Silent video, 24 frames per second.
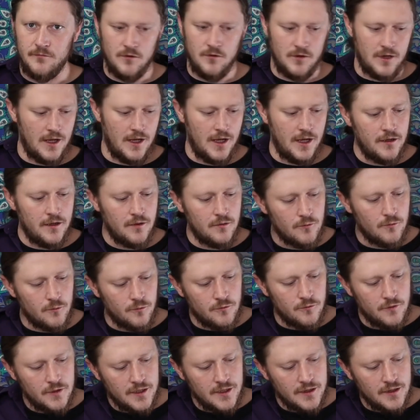Okay?
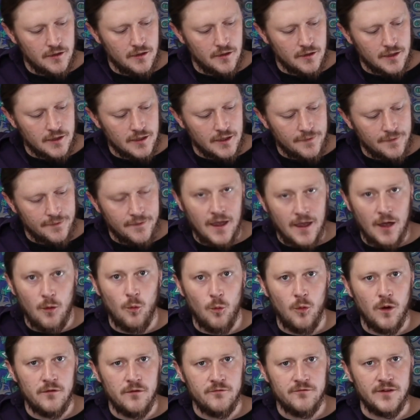Really looking at that
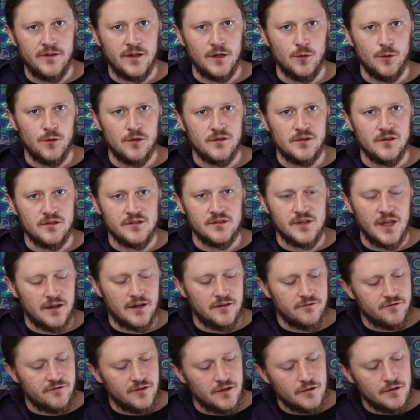one finger, just a
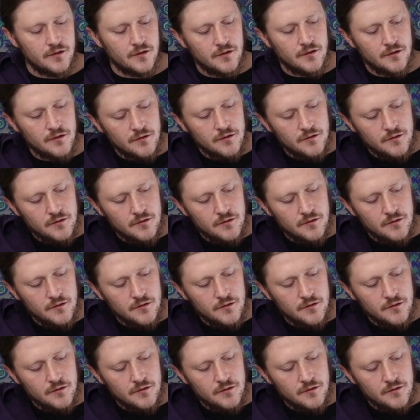2nd finger.